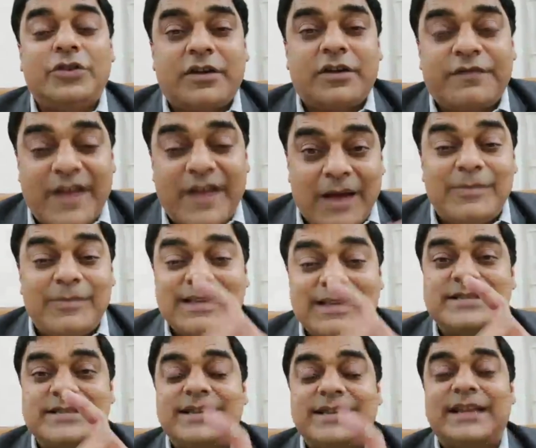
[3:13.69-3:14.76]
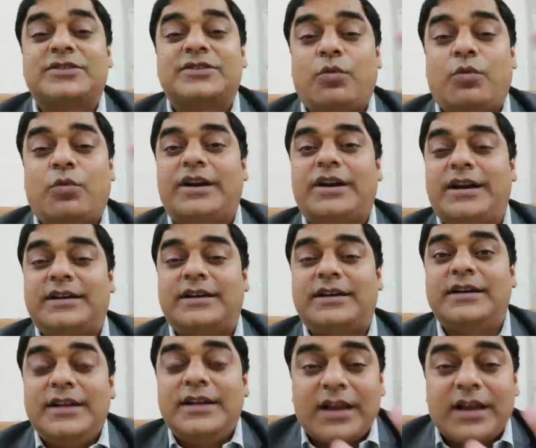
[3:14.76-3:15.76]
your family's death warrant.